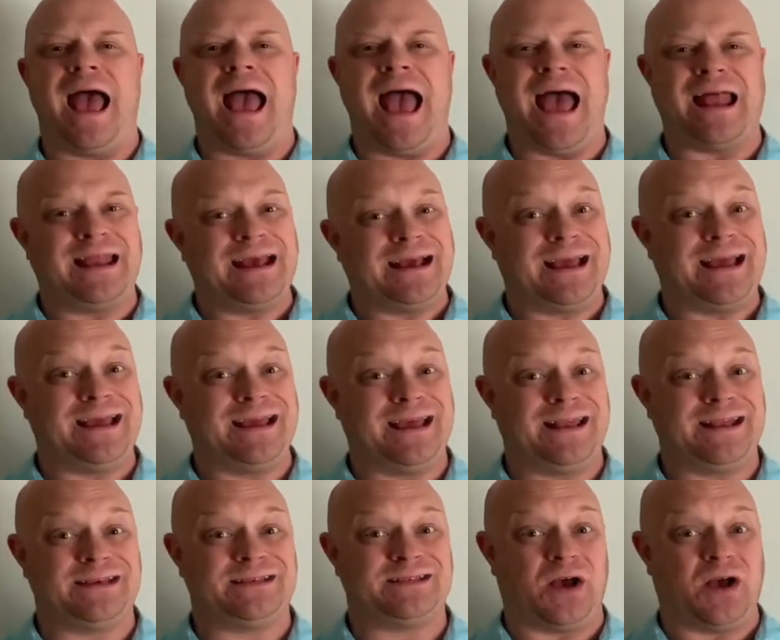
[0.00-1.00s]
And it can get
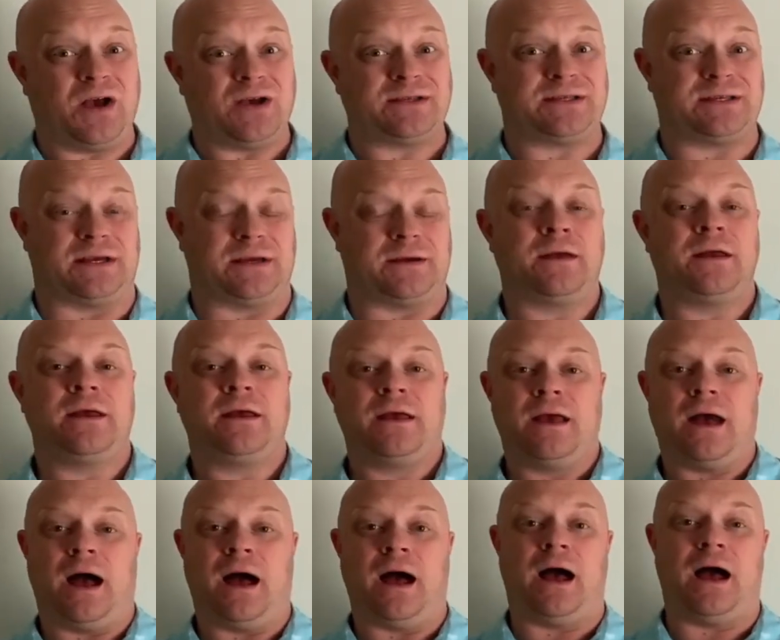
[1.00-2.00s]
exhausting.
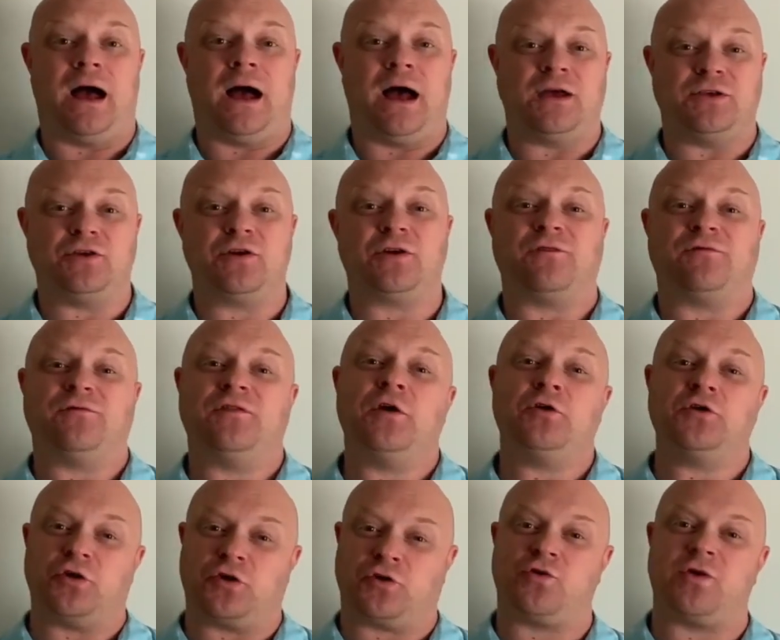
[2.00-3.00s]
You can
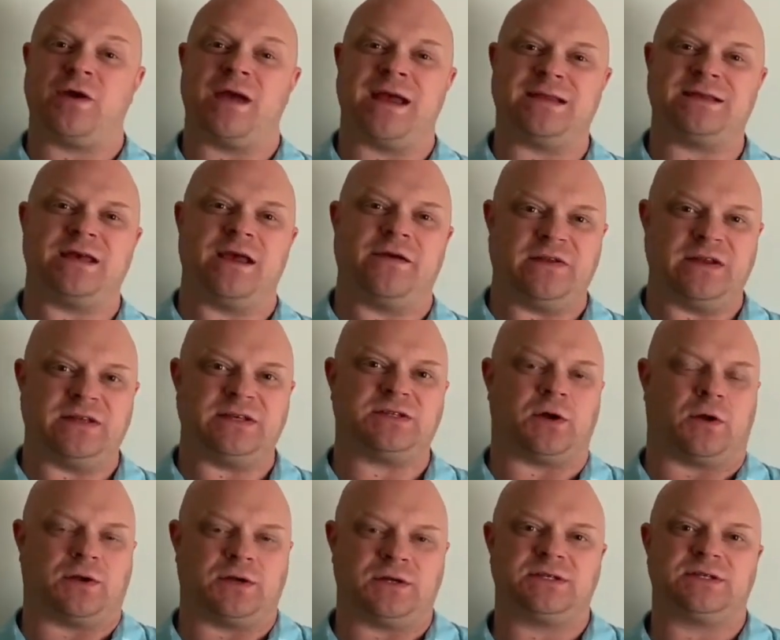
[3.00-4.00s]
feel your creativity
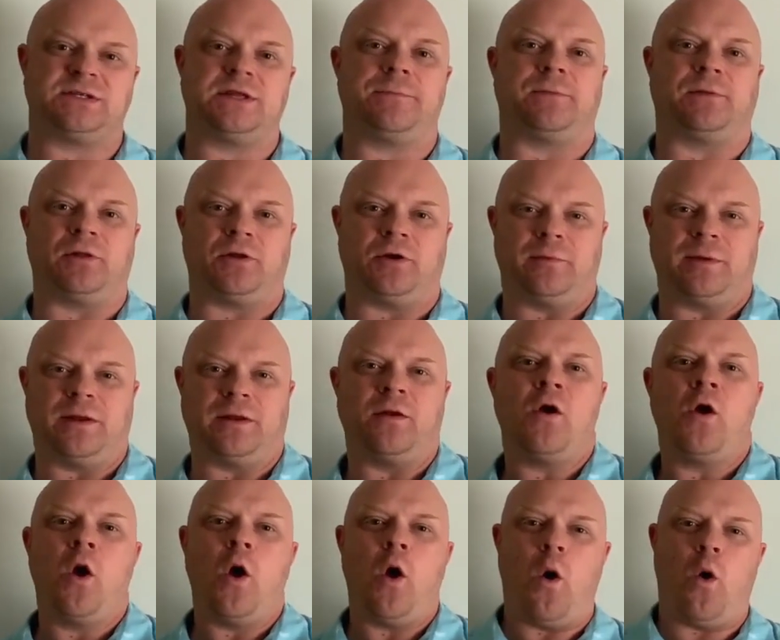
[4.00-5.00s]
start to slip a little bit.
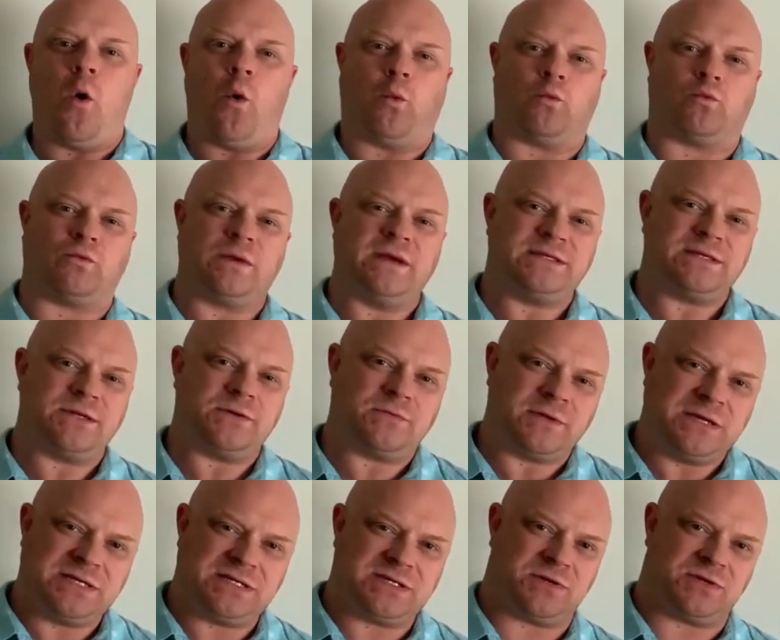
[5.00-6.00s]
Recent
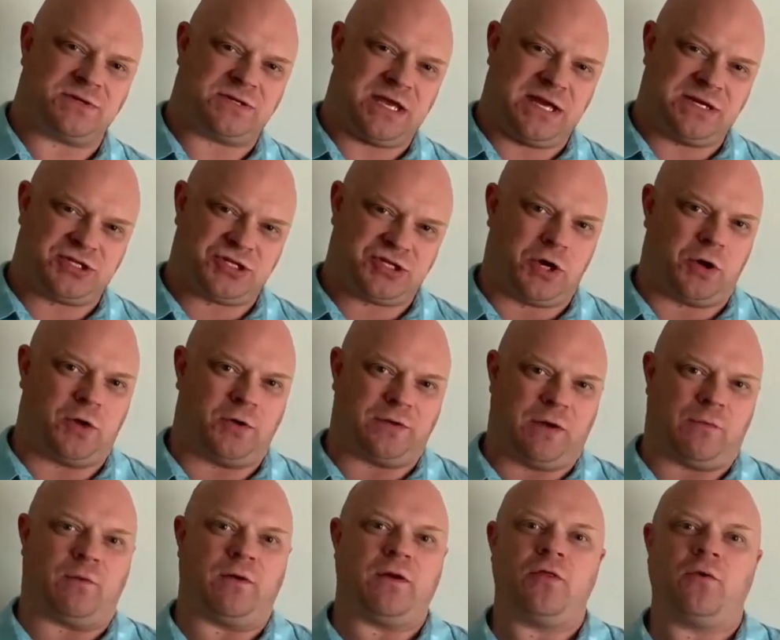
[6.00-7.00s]
research has shown
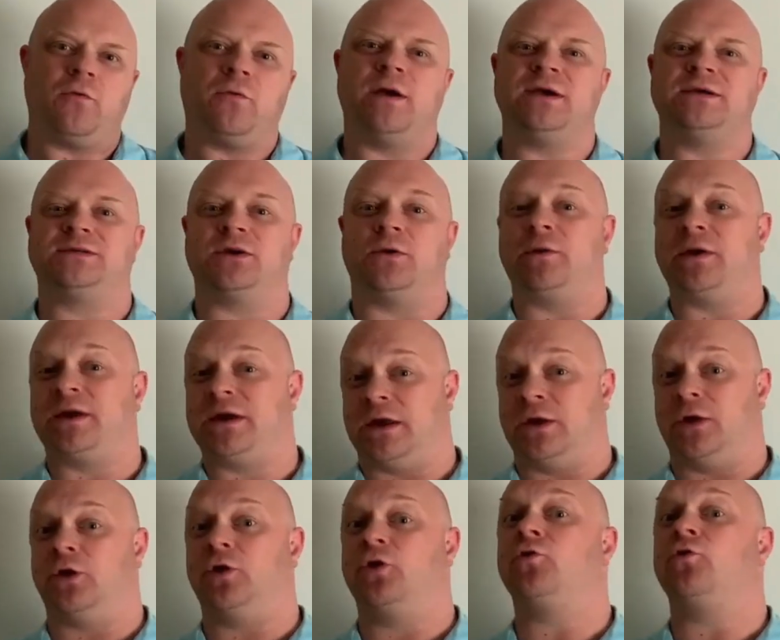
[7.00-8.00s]
that one of the ways that we can
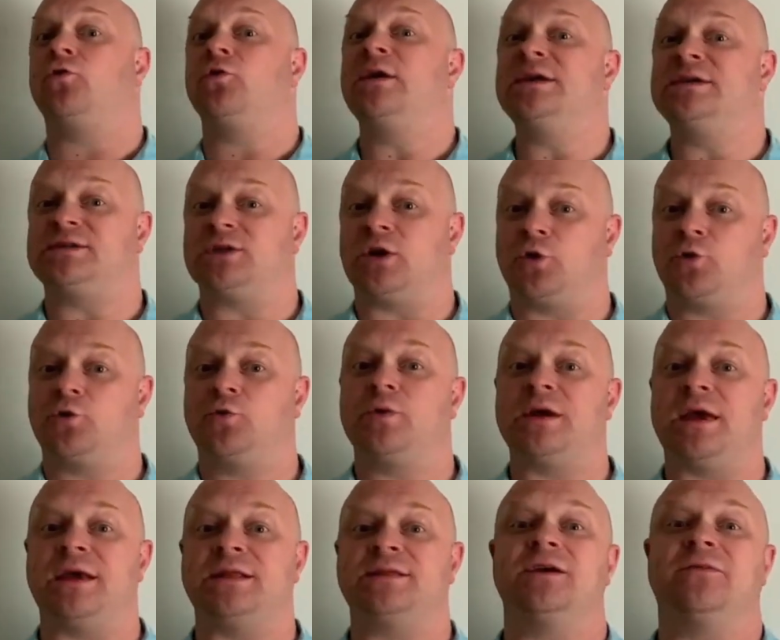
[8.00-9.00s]
increase our
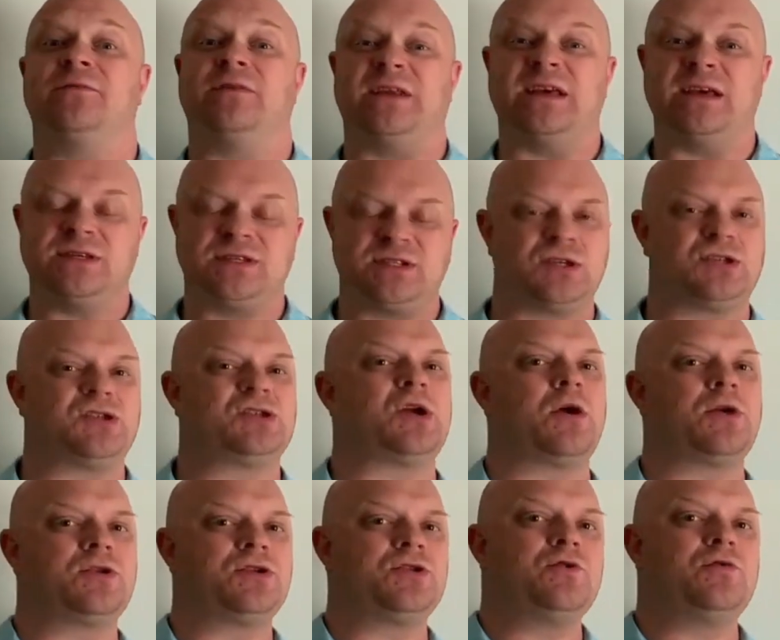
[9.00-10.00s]
creativity is to
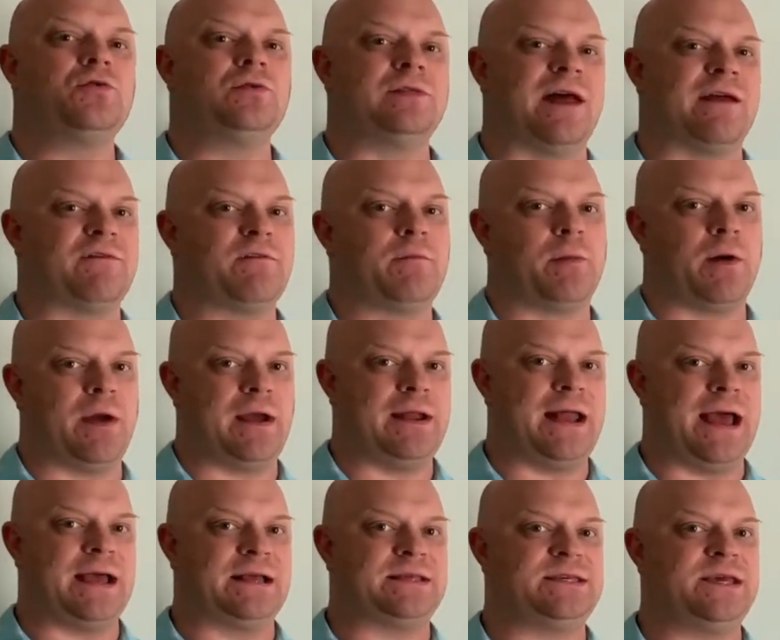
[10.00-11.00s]
start to do left brain
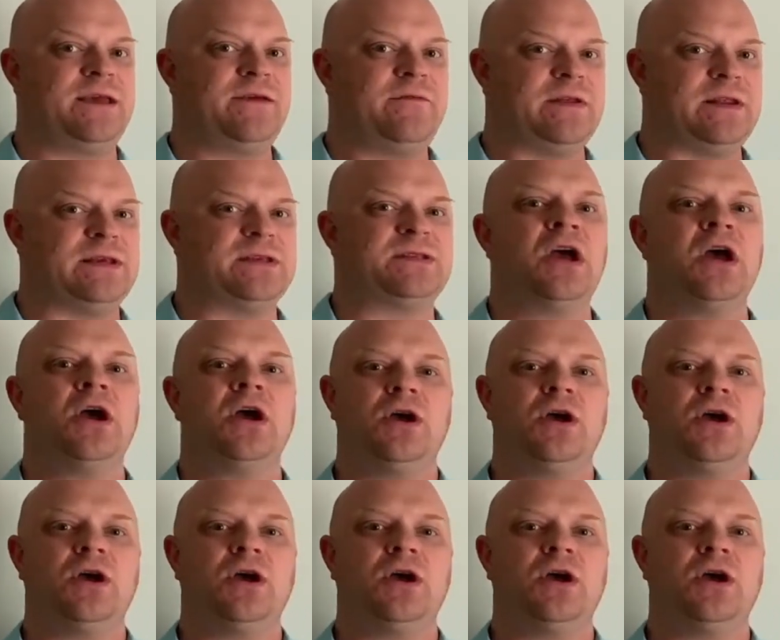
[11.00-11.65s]
activities